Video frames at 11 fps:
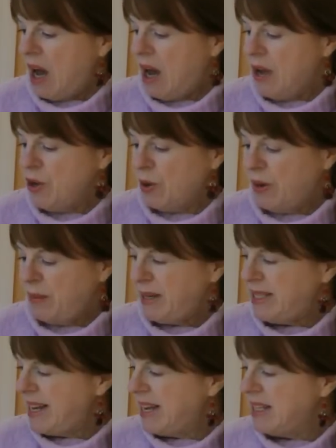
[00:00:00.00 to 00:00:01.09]
You're going to
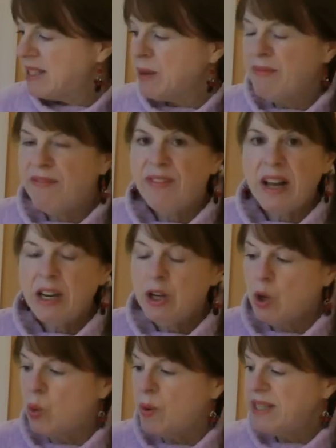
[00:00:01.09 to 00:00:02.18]
be taking some
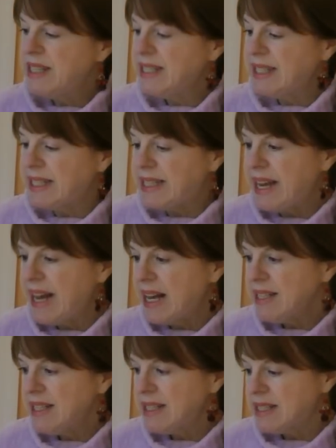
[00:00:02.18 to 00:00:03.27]
fun quizzes and
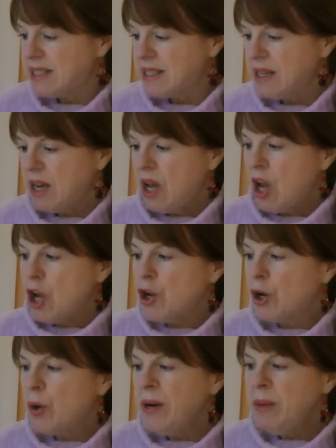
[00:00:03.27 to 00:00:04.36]
tests.
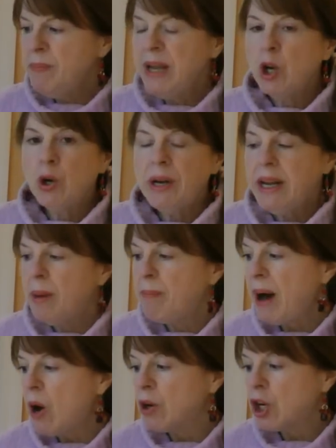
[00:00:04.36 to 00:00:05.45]
You're going to be learning
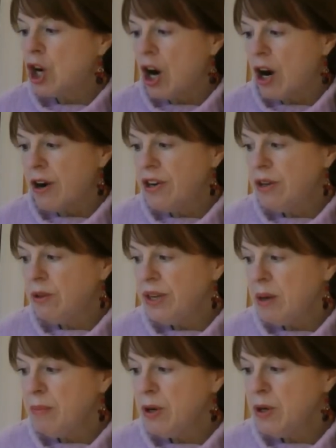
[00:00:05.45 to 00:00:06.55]
about cardinal
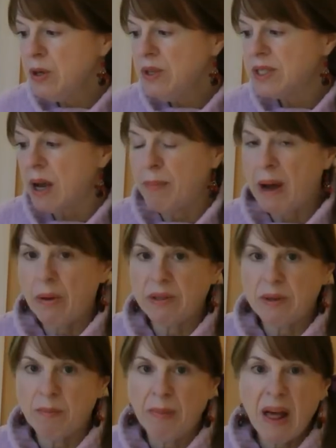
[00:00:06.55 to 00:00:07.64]
numbers, about
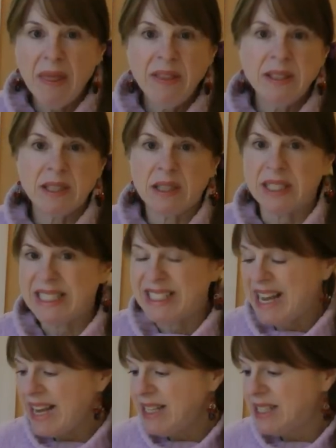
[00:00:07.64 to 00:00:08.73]
months, the
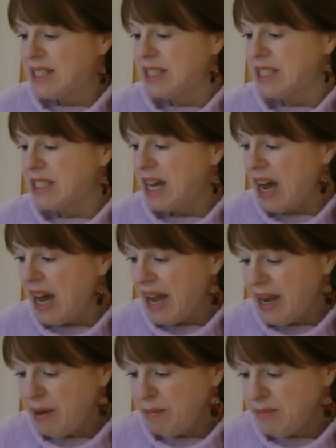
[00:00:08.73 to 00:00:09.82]
dates, the
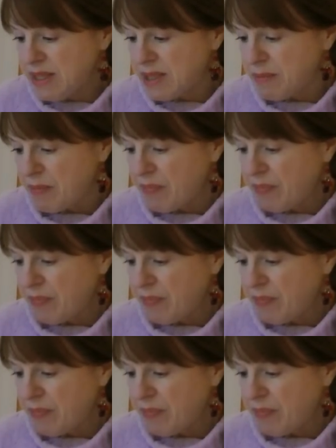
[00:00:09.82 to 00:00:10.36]
times.